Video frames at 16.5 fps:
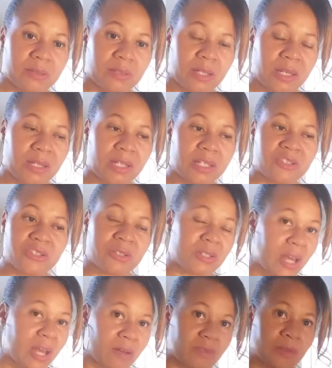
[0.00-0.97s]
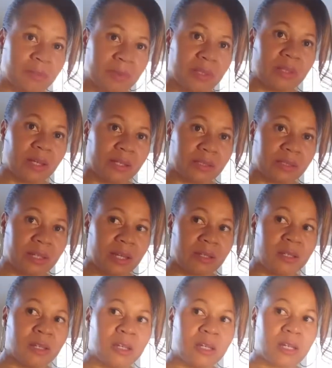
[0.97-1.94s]
And it shouldn't have to be like
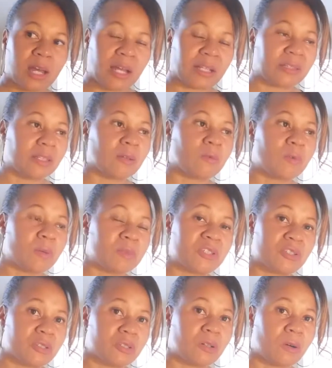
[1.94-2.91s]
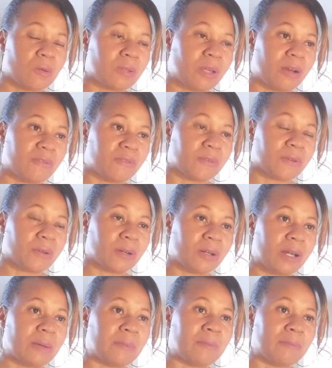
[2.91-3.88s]
that. I think women should hold out
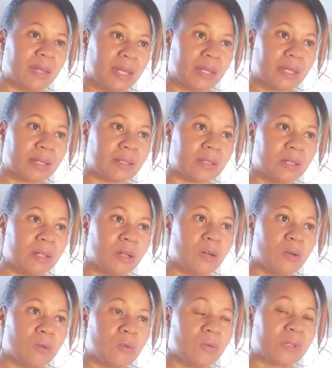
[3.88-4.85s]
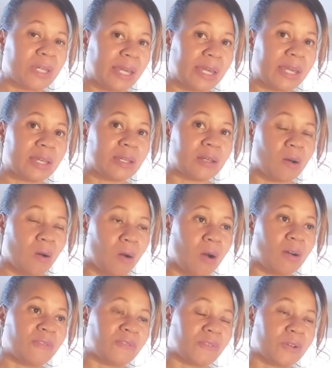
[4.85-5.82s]
for a man who can
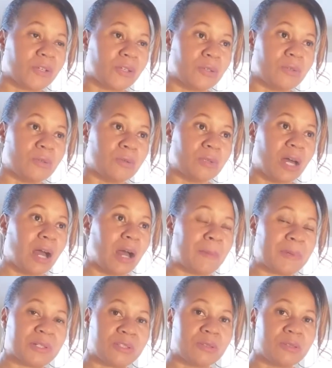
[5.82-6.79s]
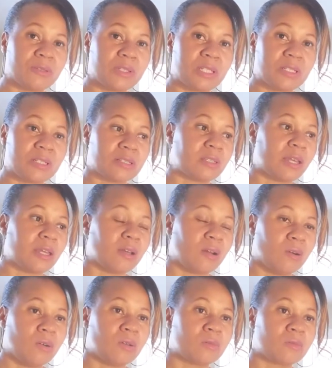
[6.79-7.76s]
offer you the opportunity to stay
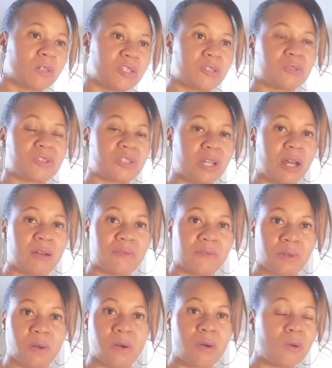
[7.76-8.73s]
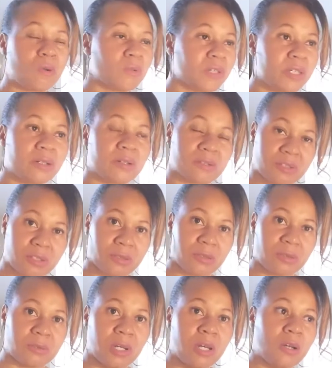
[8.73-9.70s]
home with your child for a whole year or
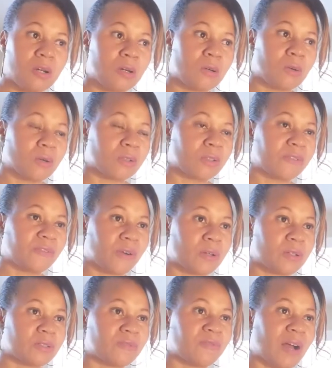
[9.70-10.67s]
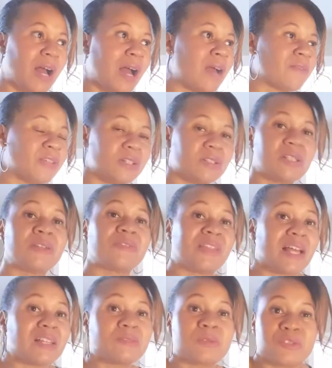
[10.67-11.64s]
two or the first five years if
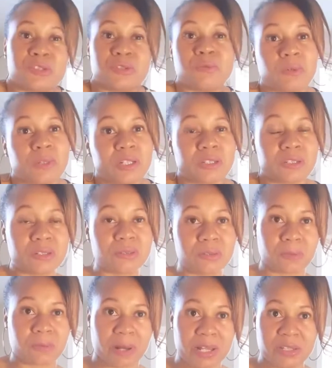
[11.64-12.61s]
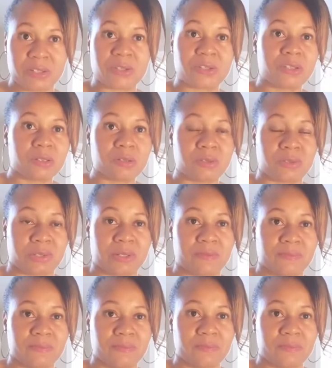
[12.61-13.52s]
that's what you want to do to raise your children.